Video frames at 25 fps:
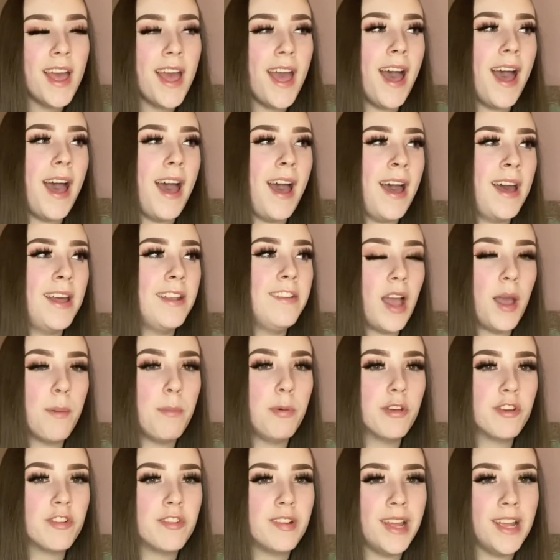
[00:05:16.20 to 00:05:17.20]
and I
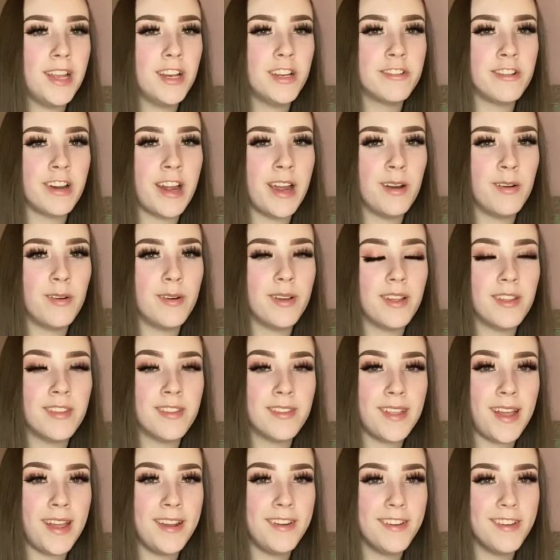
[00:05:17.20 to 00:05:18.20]
pushed Layla out
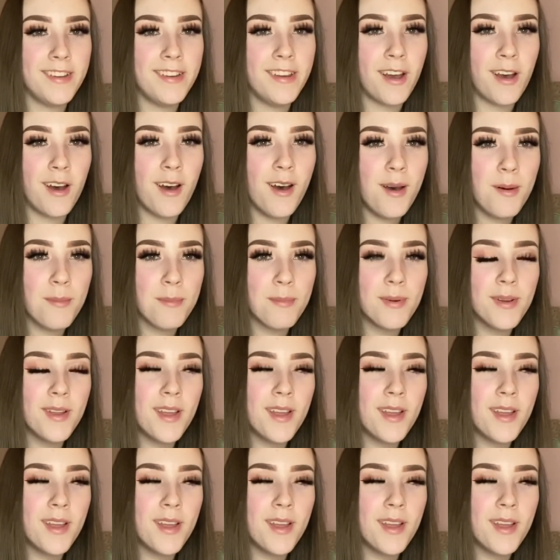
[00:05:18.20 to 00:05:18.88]
standing up.